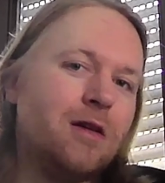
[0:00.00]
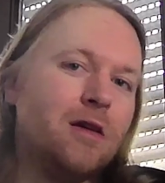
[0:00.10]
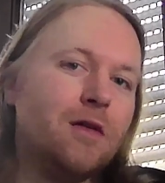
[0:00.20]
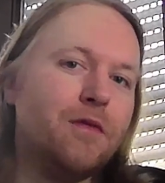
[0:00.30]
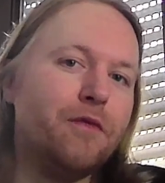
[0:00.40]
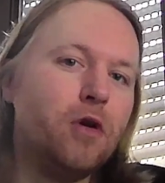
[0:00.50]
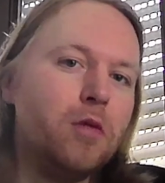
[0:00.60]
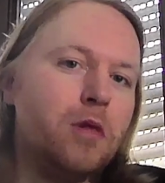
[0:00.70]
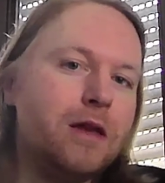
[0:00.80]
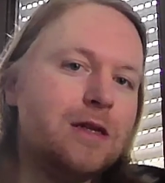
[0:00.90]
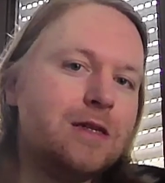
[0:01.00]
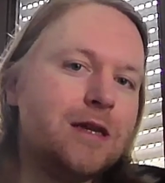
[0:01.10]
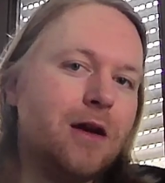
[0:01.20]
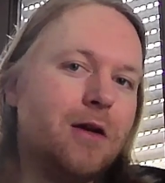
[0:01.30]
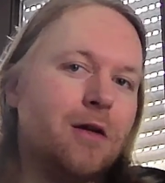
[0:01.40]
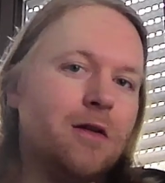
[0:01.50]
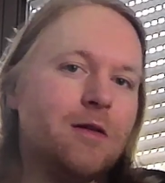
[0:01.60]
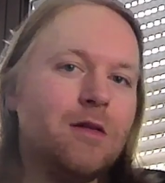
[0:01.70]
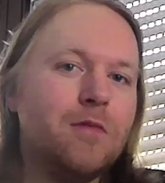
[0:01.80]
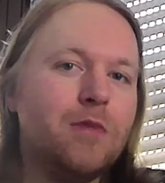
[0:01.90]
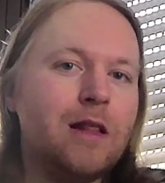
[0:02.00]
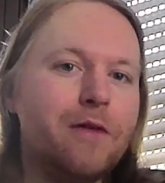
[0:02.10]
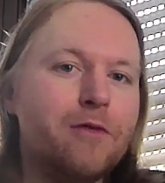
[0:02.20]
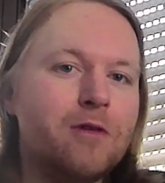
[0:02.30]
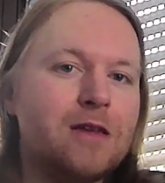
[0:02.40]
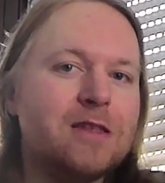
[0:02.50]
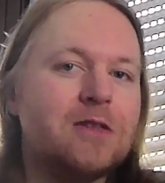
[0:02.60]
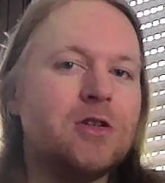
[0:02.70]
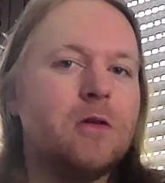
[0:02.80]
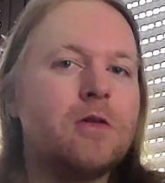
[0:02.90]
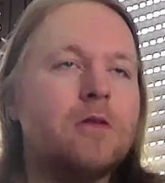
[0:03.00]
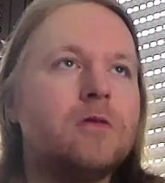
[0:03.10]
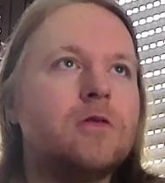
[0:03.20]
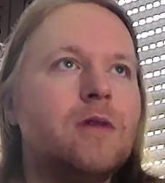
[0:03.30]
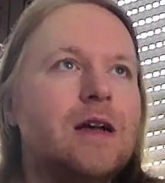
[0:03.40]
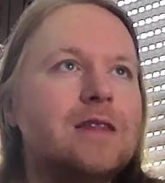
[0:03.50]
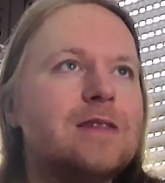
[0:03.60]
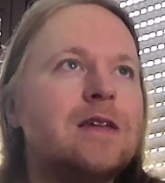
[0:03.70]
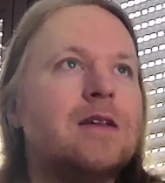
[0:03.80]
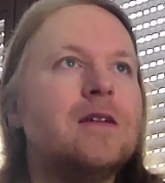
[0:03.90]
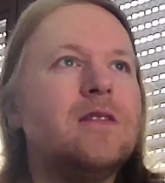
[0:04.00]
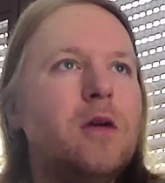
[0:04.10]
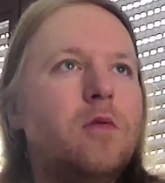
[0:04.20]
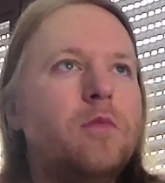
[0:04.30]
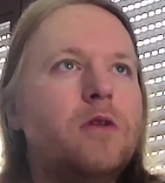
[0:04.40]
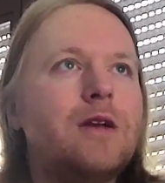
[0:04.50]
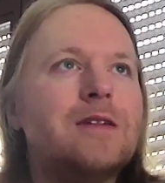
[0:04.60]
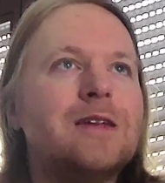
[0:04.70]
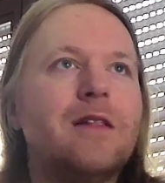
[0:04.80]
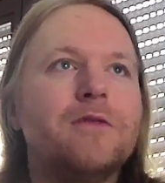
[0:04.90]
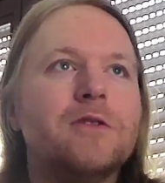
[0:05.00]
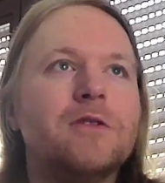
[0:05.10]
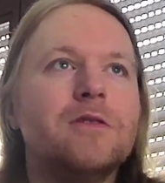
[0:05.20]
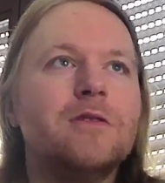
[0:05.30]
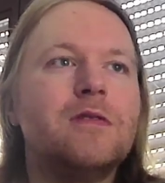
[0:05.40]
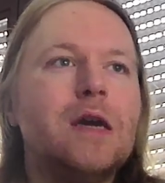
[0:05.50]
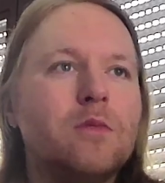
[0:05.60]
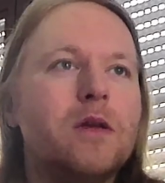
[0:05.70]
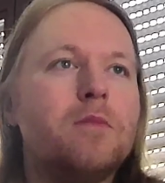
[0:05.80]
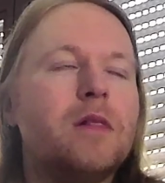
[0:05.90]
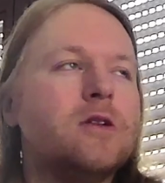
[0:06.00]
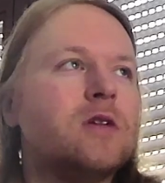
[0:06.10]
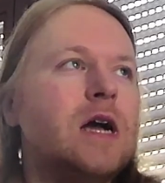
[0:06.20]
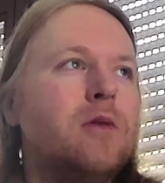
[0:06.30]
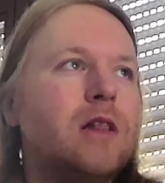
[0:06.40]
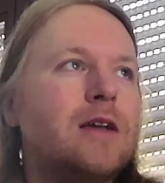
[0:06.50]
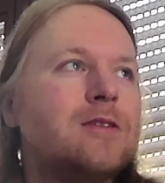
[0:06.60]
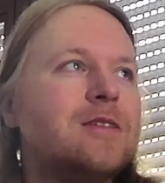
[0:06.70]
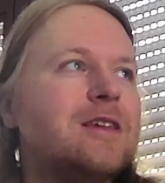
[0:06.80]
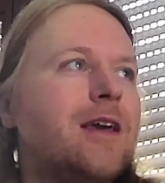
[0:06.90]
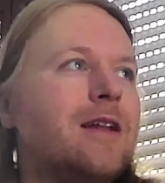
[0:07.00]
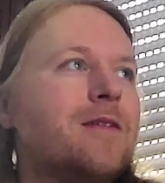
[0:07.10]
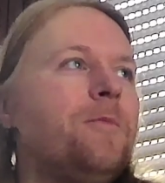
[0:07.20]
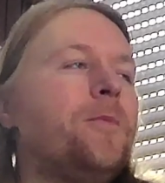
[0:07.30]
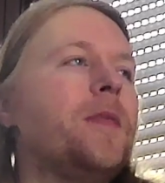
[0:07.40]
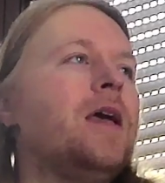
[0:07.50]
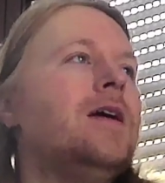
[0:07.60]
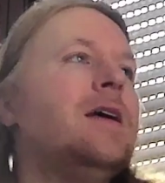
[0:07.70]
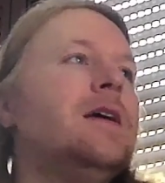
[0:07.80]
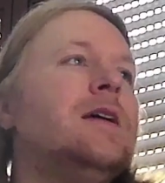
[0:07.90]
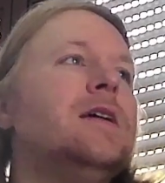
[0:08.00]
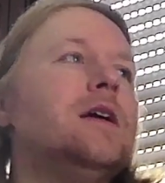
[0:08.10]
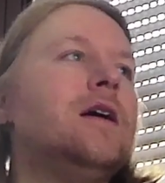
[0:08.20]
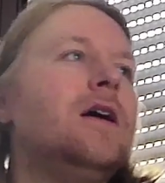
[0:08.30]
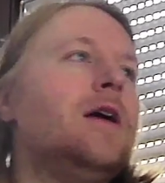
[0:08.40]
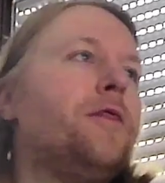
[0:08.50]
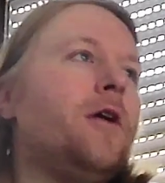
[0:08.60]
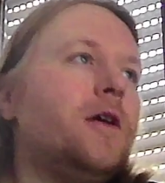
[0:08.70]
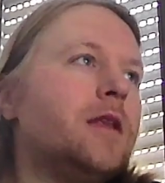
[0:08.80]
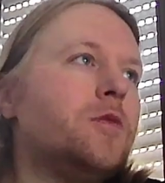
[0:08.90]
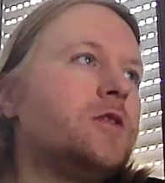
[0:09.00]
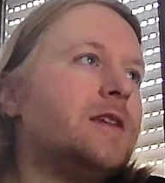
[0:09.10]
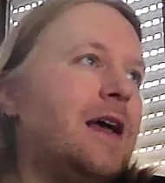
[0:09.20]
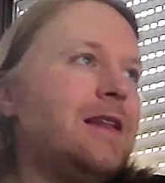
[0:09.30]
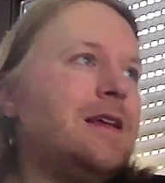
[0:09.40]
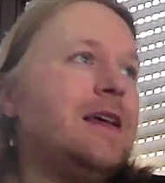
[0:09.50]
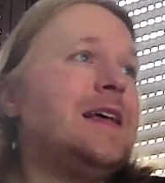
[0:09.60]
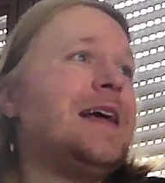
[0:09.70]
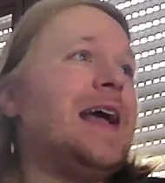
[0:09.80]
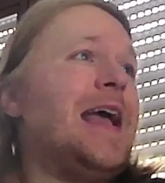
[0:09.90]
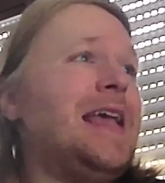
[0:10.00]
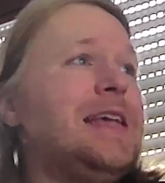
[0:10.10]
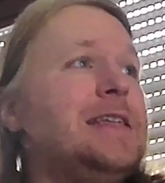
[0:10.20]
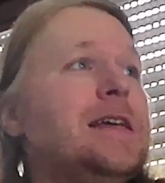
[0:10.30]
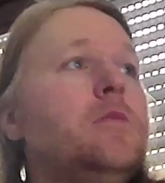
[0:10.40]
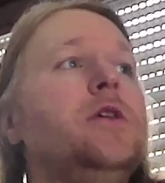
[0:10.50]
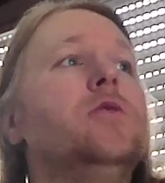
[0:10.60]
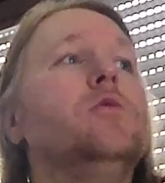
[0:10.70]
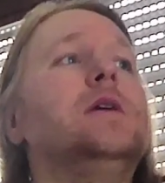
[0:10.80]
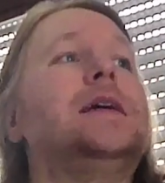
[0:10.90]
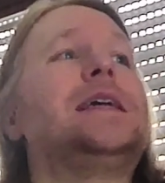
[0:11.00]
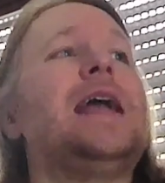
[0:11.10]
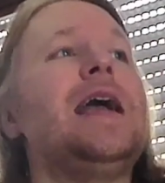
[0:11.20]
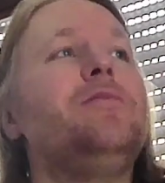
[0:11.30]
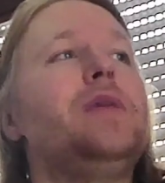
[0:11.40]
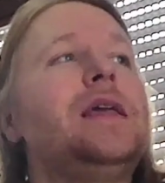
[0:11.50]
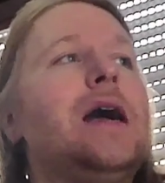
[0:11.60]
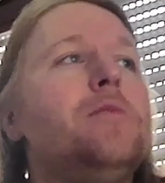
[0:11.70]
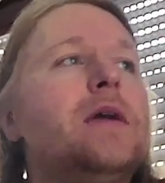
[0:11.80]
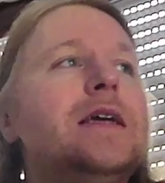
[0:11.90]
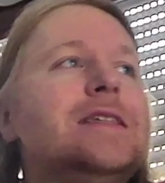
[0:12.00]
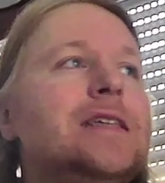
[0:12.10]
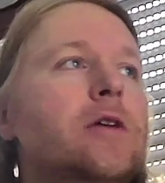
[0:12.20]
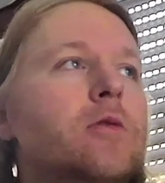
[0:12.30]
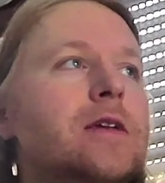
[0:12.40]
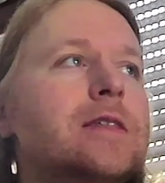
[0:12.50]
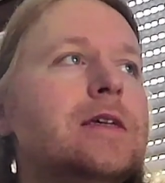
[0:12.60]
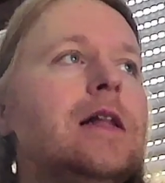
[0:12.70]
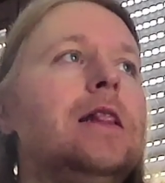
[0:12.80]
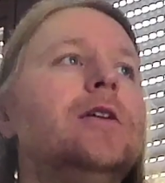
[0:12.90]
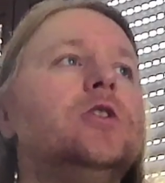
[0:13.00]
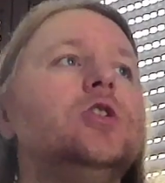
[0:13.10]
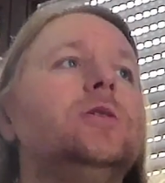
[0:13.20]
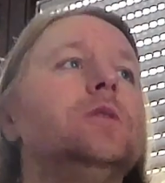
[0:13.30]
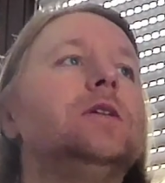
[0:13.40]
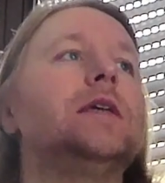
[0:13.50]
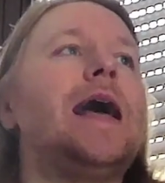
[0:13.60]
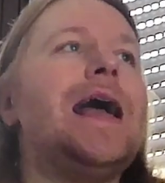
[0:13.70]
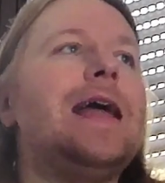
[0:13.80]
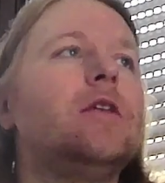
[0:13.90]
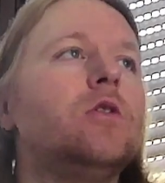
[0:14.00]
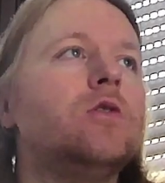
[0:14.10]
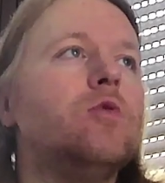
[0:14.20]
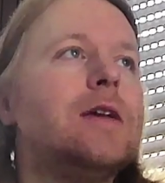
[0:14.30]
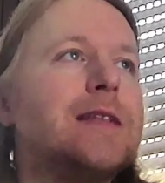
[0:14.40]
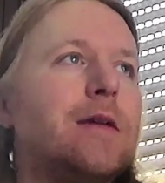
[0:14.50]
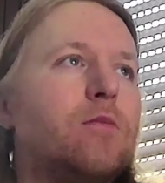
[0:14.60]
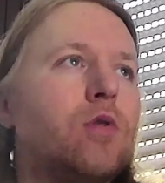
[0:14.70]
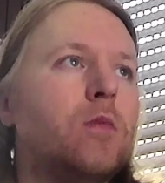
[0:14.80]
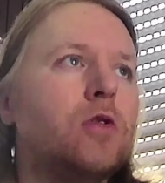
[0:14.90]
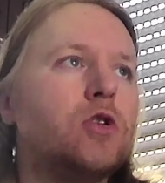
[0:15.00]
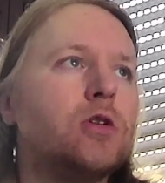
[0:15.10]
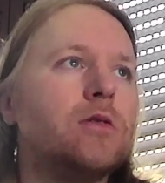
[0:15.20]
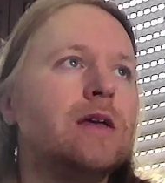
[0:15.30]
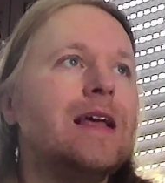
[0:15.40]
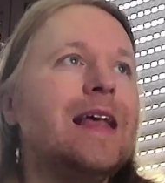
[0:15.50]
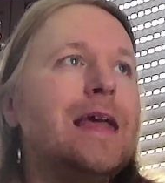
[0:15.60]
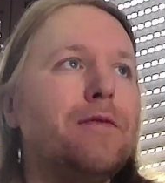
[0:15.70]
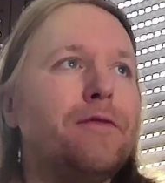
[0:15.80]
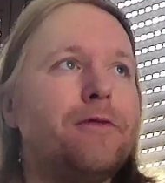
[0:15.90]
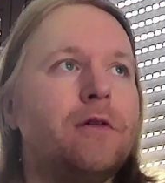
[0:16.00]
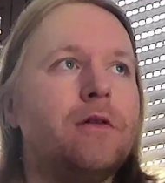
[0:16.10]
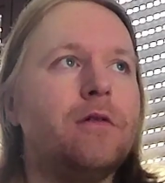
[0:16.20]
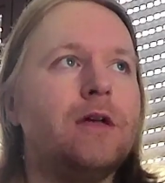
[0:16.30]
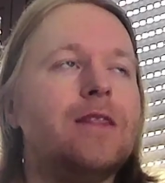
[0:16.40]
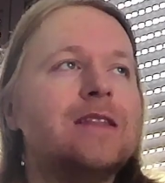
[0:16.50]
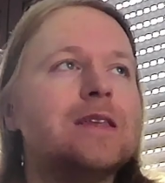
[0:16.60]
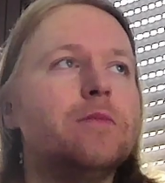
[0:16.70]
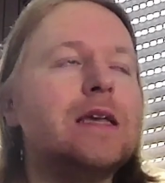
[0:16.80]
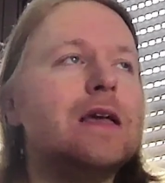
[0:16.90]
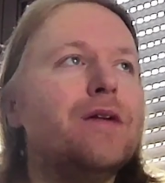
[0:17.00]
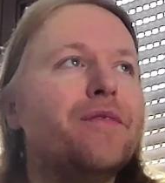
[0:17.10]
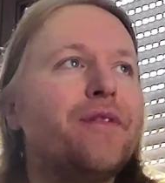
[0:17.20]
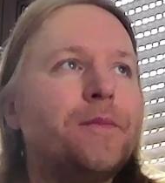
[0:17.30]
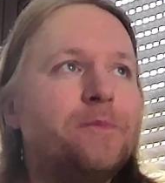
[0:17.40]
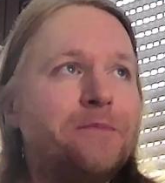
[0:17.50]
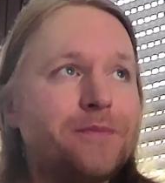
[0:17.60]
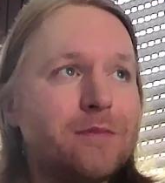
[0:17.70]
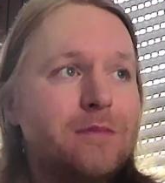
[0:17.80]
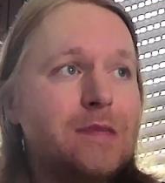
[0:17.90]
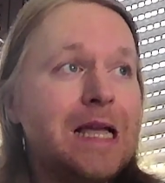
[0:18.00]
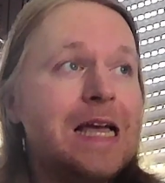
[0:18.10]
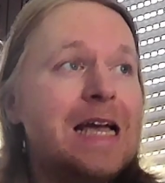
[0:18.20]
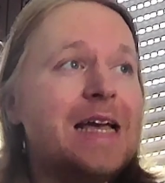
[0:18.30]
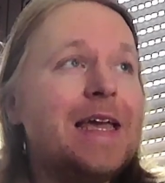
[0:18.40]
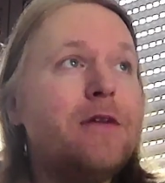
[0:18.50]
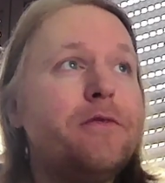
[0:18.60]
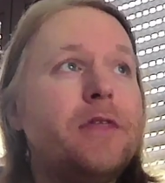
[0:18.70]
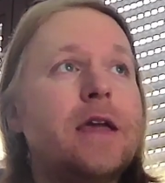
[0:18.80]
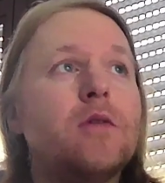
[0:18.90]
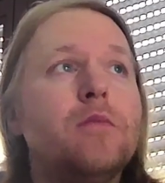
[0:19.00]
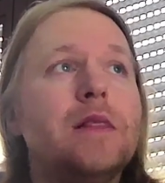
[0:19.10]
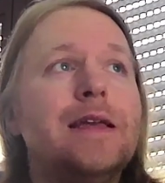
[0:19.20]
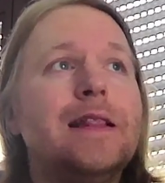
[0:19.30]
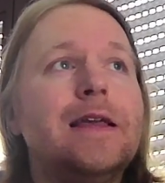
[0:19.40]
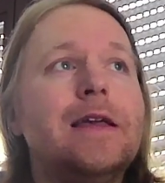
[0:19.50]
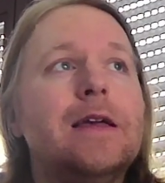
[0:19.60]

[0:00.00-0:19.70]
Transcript: verbally tear midlife crisis Jericho to shreds, that would be great television. That would be a pleasure. I would like to see that. Thought number 10, AEW can become a serious, legitimate, and good wrestling promotion if, and that's a big if they completely